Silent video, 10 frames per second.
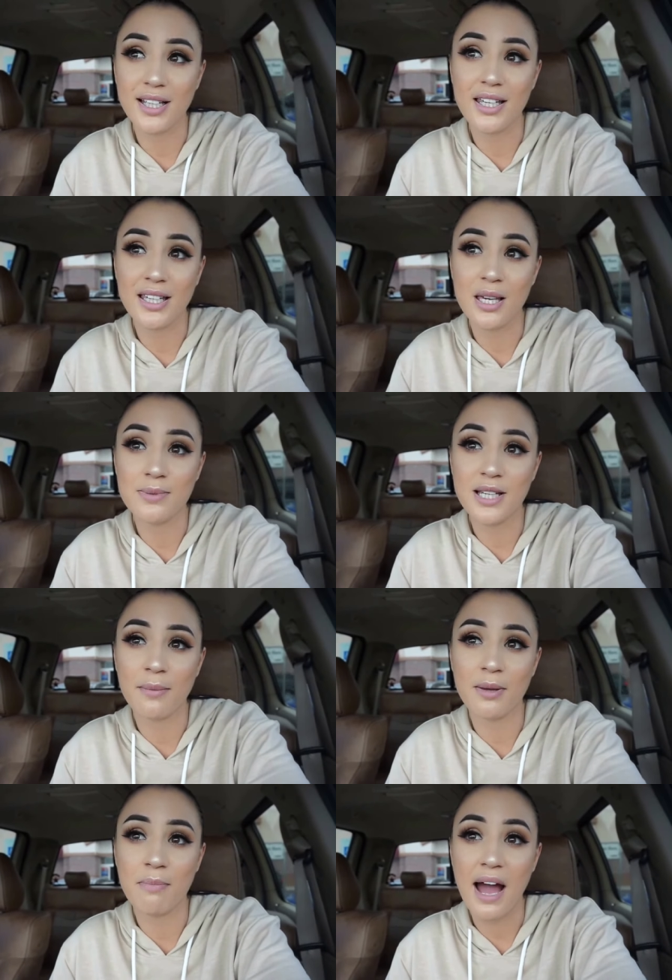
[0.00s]
Like he keeps
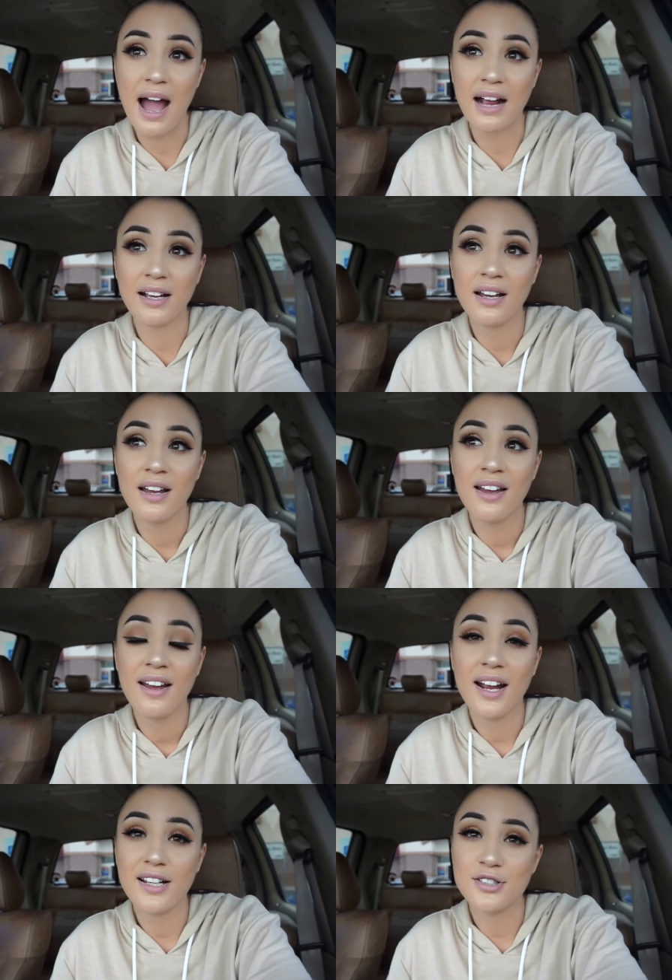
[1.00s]
coming back
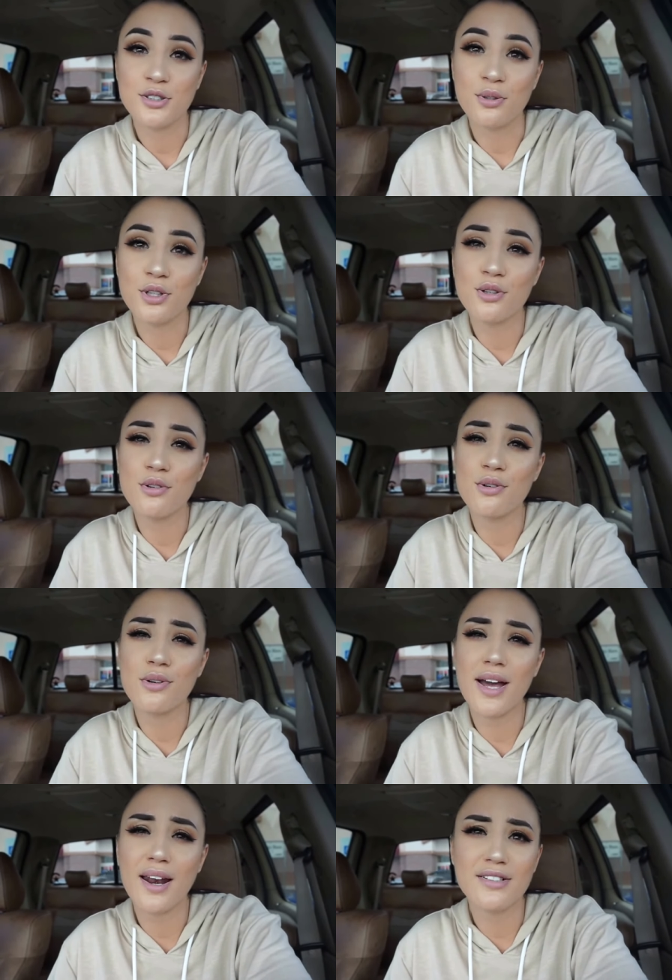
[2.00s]
and he's so
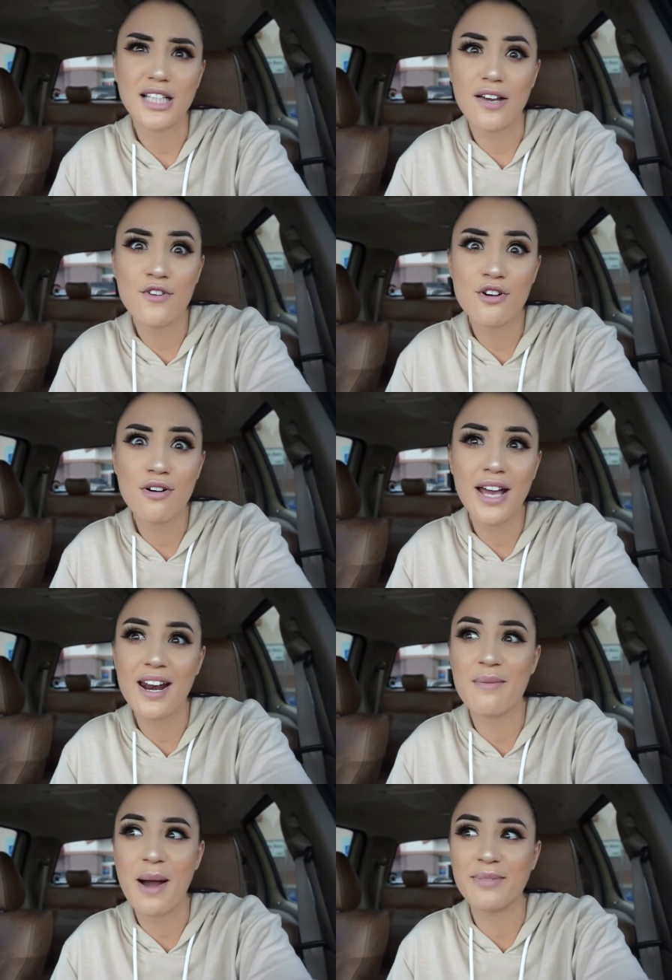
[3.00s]
cute. And I was like, if you don't get
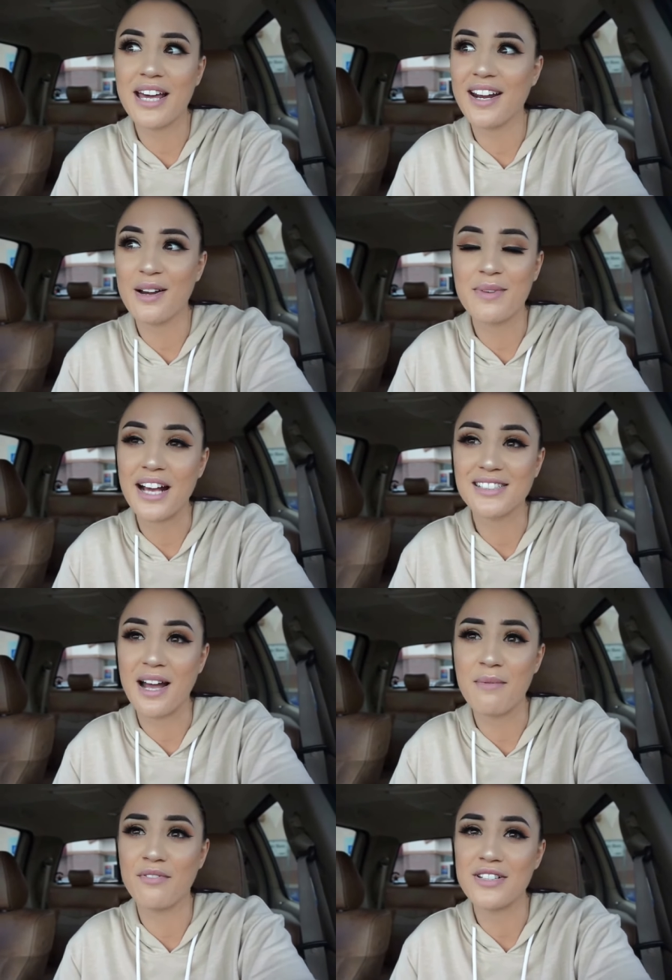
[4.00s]
him, I'm getting him next
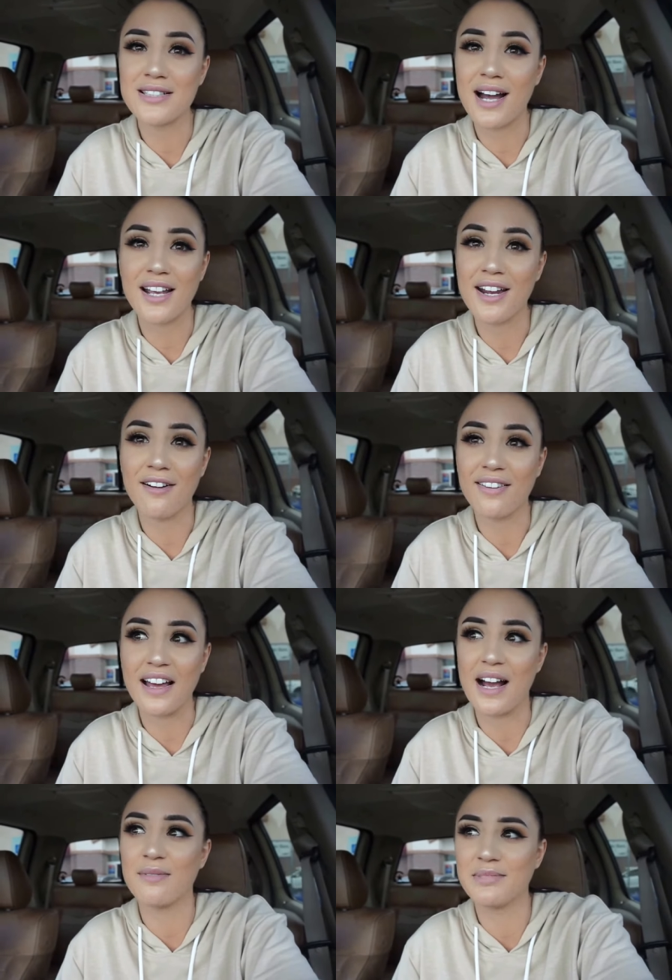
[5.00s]
time if he's not here.
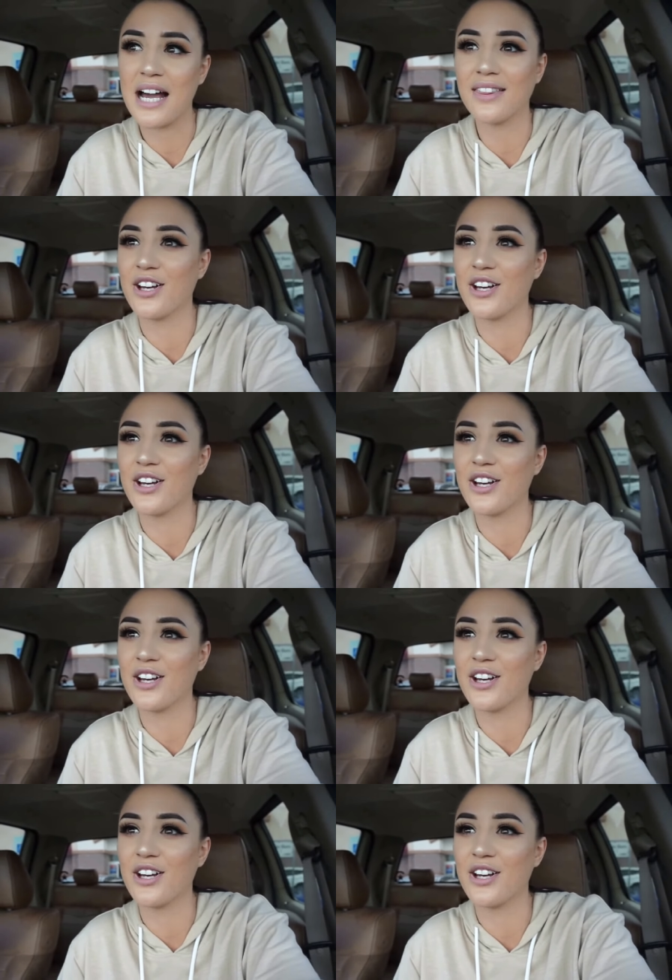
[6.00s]
Like I'm done